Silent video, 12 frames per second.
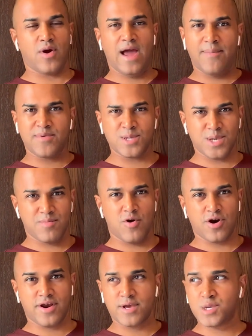We're happy to see the
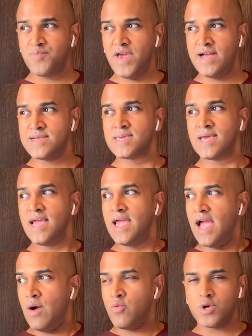market expand,
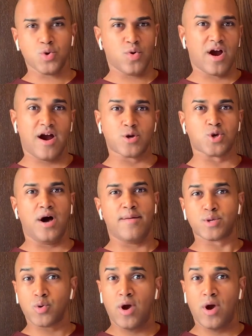and we're doing our job.